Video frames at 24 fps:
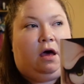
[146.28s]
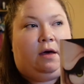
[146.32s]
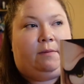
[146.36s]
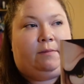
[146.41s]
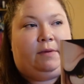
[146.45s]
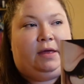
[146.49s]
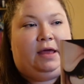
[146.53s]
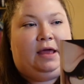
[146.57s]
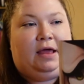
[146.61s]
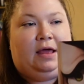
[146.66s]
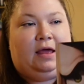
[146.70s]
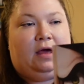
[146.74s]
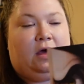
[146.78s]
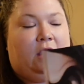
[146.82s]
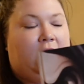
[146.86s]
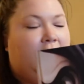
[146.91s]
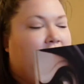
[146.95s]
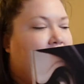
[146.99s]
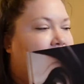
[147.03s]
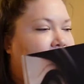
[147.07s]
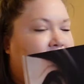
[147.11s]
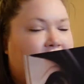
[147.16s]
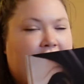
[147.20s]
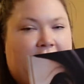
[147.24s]

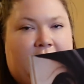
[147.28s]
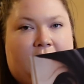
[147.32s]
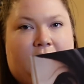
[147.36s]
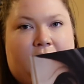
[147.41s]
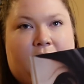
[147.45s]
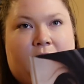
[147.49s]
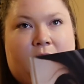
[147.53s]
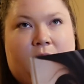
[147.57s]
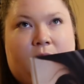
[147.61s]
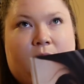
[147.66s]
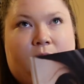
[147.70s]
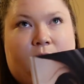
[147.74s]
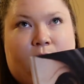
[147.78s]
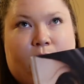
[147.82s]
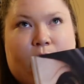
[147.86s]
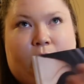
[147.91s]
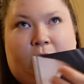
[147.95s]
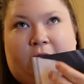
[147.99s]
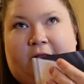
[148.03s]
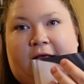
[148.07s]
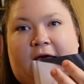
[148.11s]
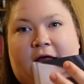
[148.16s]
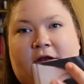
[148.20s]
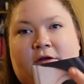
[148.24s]
here and then
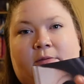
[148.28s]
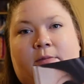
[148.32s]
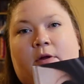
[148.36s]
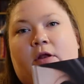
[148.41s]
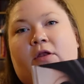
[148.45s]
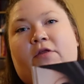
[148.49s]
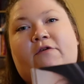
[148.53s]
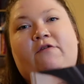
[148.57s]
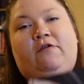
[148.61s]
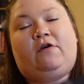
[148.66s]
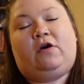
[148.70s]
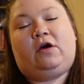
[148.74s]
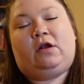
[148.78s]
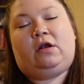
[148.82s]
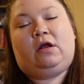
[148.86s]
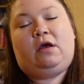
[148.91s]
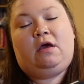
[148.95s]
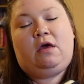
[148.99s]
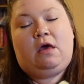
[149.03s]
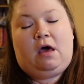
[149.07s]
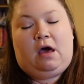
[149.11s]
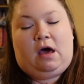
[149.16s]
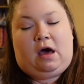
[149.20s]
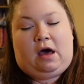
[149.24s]
Prince Adam on the front,
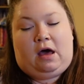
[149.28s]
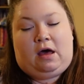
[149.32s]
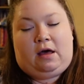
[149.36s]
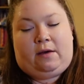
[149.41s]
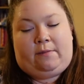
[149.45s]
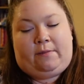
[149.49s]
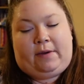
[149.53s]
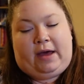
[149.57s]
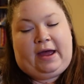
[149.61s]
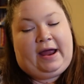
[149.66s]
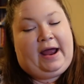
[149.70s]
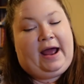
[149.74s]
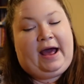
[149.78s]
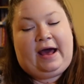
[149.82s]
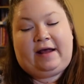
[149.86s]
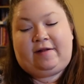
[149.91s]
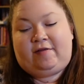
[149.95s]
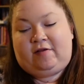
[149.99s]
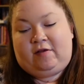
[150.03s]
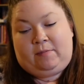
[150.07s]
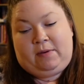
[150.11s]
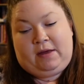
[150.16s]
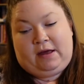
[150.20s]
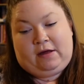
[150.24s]
I had
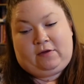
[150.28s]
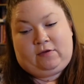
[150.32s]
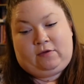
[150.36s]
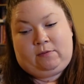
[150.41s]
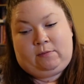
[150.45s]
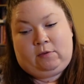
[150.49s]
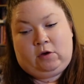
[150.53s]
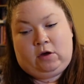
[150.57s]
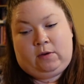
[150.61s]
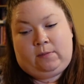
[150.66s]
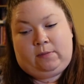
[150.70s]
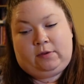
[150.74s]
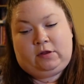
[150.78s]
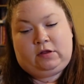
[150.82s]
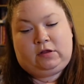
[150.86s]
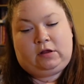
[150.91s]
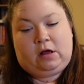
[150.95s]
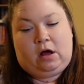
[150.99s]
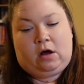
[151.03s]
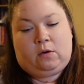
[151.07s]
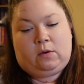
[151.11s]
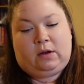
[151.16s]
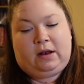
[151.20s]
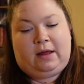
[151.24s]
to pick them up.
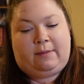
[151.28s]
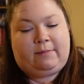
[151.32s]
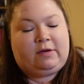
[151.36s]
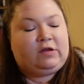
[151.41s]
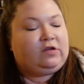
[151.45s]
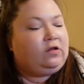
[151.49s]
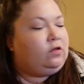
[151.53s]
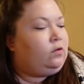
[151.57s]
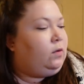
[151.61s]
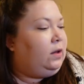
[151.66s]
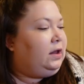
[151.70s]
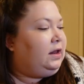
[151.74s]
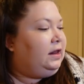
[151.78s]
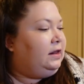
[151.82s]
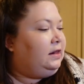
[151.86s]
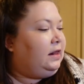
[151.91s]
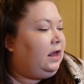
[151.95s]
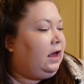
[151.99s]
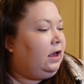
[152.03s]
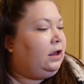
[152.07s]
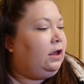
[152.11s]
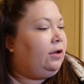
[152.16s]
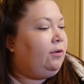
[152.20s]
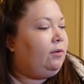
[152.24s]
So let me just quickly
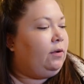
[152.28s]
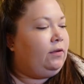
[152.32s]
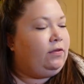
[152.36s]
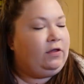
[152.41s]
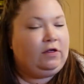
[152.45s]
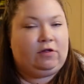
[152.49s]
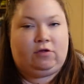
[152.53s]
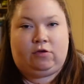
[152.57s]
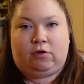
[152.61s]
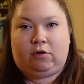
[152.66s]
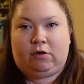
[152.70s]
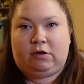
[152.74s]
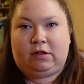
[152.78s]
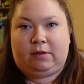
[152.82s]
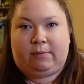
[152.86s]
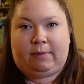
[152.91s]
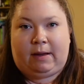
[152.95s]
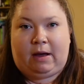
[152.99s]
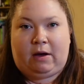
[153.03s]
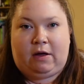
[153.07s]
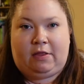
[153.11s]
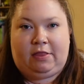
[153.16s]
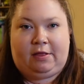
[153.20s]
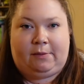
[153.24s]
tell you what this story's
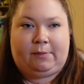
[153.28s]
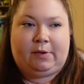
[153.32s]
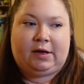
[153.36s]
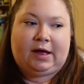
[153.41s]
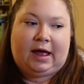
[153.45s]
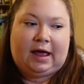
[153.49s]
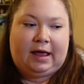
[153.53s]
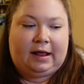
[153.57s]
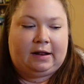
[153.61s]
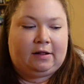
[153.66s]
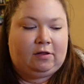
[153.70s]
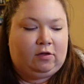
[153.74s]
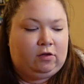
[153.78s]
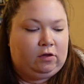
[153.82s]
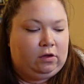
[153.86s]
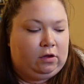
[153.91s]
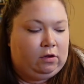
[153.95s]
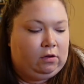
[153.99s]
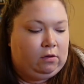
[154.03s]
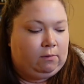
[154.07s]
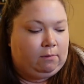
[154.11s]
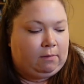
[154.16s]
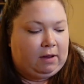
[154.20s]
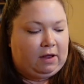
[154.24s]
about, and then we'll get
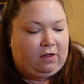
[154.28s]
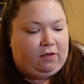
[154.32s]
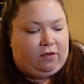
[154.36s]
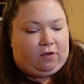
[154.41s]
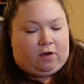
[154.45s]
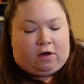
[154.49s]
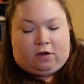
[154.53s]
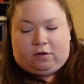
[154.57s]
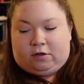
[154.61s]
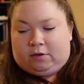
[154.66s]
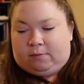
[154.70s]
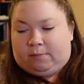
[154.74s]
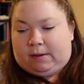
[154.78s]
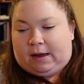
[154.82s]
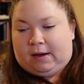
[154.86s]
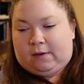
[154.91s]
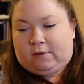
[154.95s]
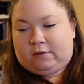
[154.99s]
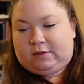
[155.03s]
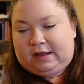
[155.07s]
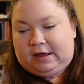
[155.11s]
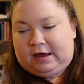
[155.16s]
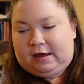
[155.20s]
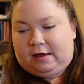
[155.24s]
into my thoughts
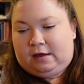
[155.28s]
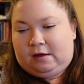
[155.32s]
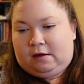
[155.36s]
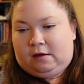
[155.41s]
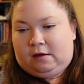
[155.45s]
about it.